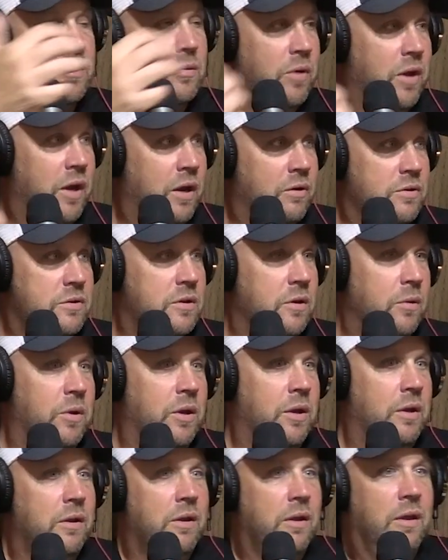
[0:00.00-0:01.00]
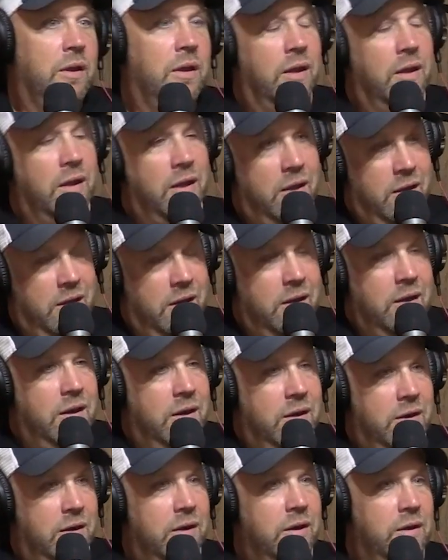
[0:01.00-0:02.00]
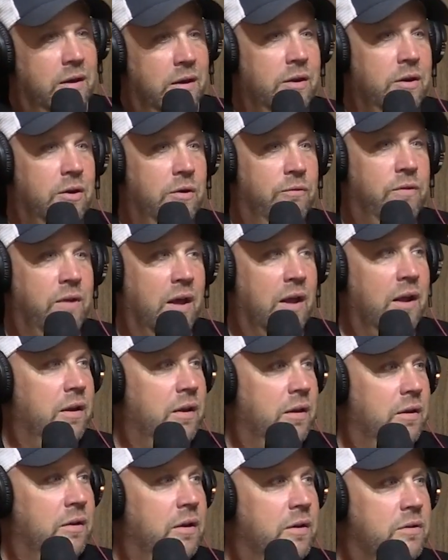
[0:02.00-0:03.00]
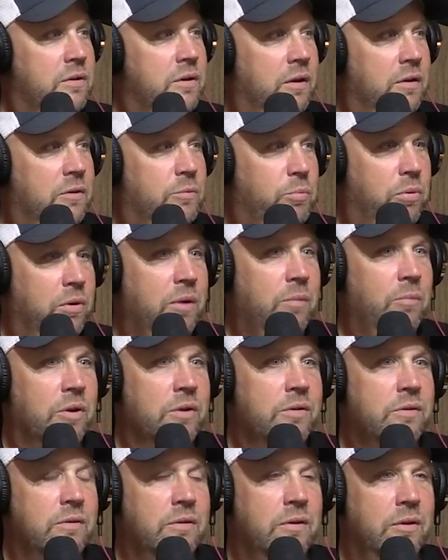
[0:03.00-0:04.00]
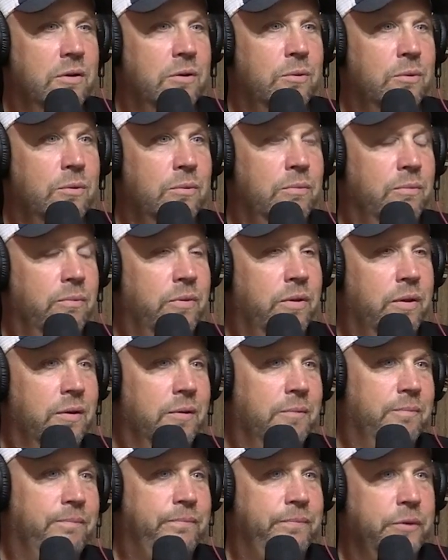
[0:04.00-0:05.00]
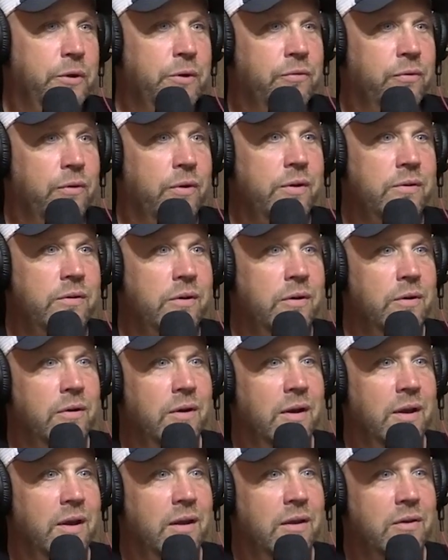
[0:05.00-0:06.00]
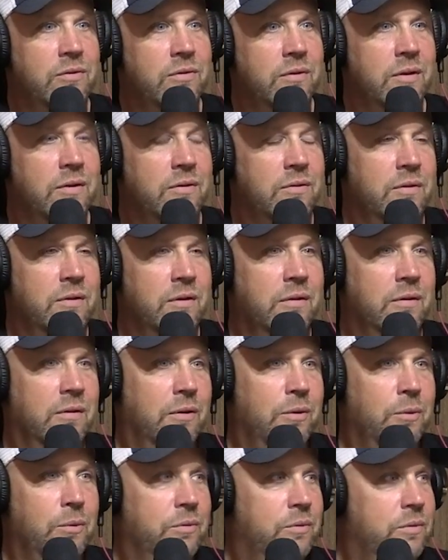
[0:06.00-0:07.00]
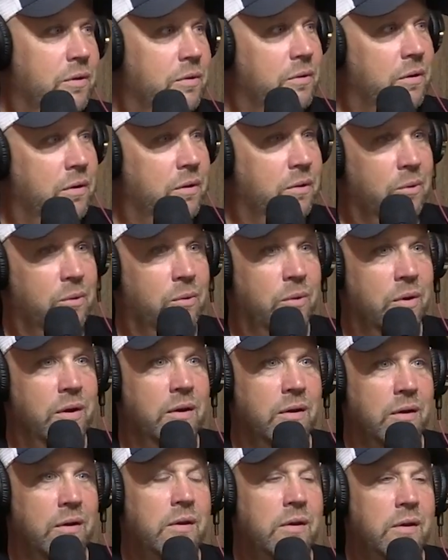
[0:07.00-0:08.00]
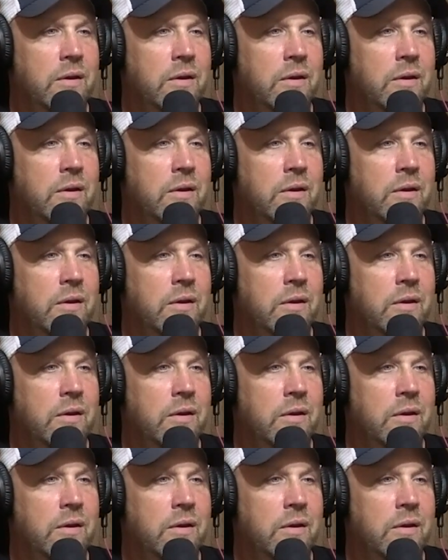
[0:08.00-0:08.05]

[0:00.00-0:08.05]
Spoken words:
the migrants come in. You've got it's pretty much the new frontier, I guess. It's the new Southern Illinois.